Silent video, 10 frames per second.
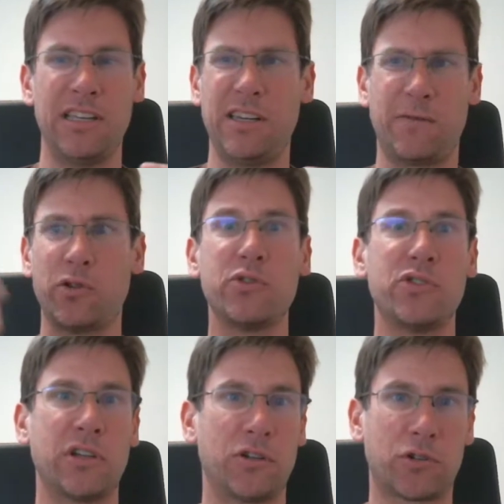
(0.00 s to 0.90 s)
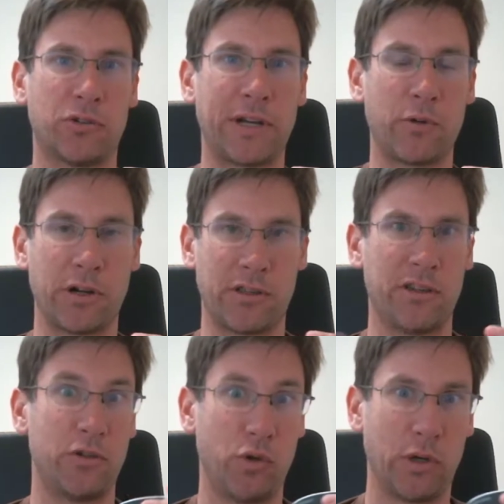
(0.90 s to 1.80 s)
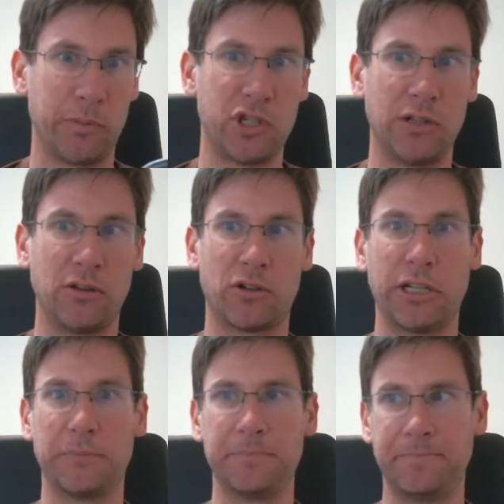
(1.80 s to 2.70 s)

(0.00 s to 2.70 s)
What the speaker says: and if you're using a neural network, then you're doing machine learning.